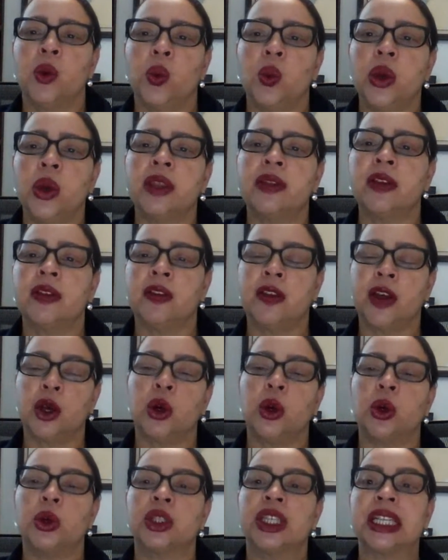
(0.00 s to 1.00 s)
with
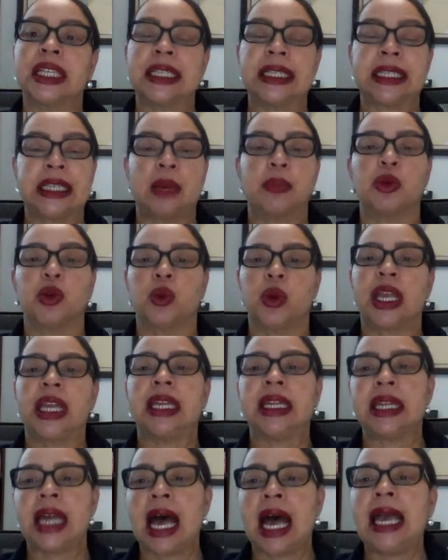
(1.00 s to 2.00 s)
those
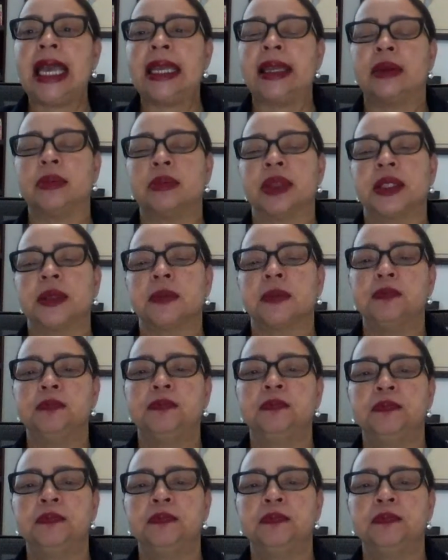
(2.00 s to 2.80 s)
separated items.